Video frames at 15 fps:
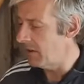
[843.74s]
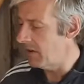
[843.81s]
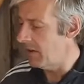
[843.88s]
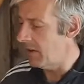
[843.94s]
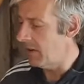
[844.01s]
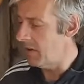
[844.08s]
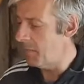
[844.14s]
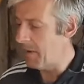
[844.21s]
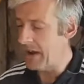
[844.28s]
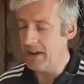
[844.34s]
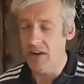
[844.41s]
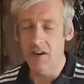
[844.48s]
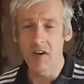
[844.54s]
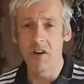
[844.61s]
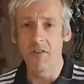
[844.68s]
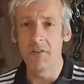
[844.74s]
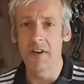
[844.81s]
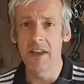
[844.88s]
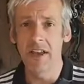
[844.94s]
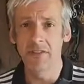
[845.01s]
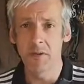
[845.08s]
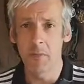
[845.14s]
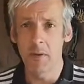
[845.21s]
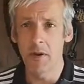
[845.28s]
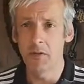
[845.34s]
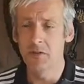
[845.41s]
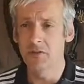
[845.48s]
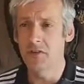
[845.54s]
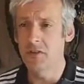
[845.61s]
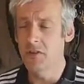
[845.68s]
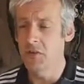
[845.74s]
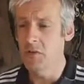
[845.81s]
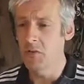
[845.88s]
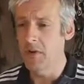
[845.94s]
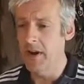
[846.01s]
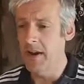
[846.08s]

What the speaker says: a pack of coffee, as opposed to